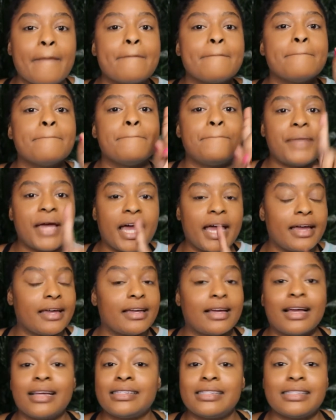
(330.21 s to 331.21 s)
Bet, because
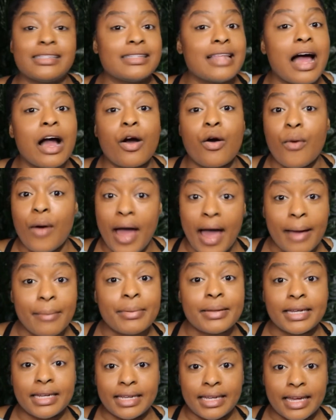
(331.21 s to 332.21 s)
it's not going to happen
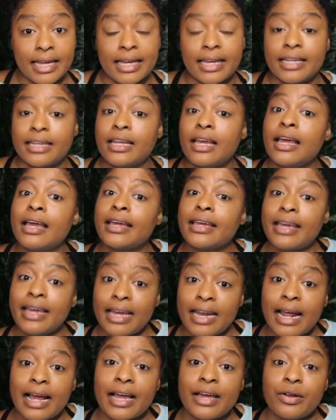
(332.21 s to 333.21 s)
again. Can I
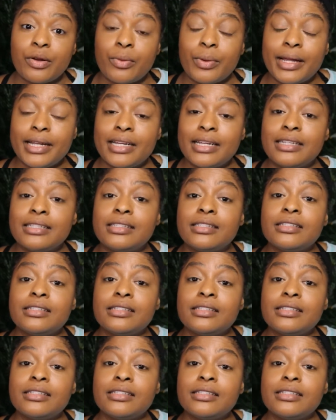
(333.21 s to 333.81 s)
get a witness?